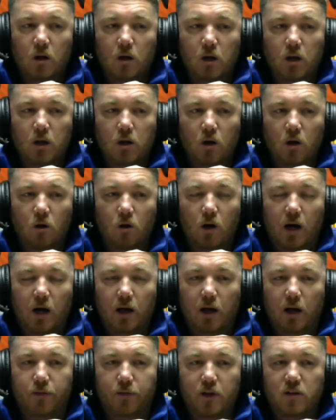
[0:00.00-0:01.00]
you know,
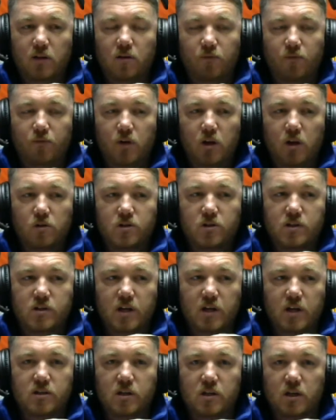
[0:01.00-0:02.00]
I, I, think the video
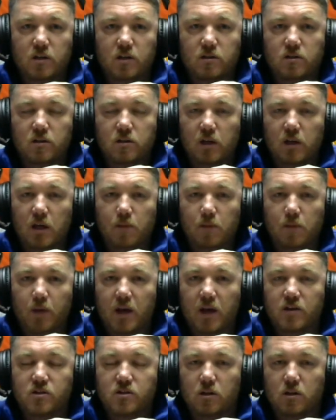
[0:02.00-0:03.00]
says that he
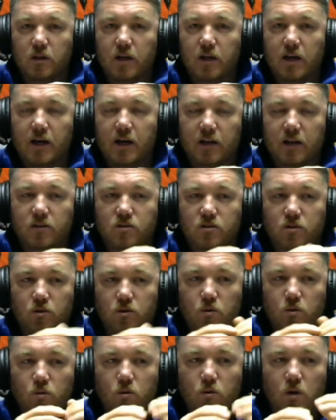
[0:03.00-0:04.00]
basically had
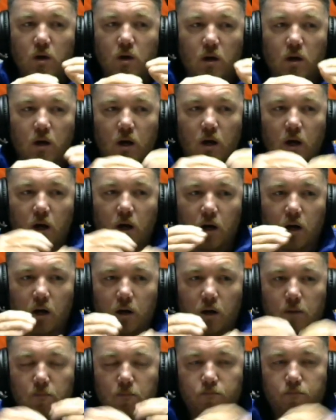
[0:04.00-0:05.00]
to
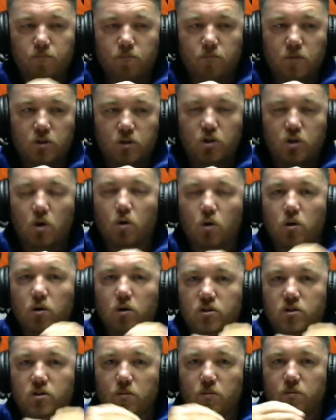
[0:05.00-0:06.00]
um, show
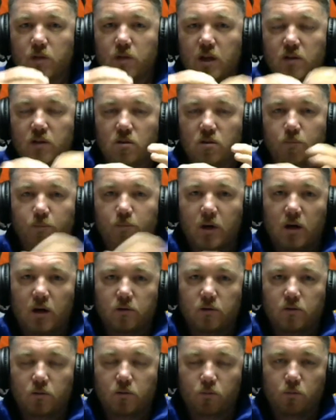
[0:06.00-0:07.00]
her some things
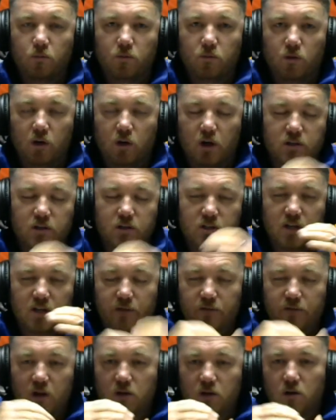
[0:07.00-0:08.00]
about the, the gun
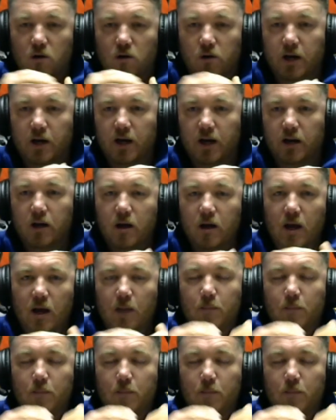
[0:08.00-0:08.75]
safety and all that.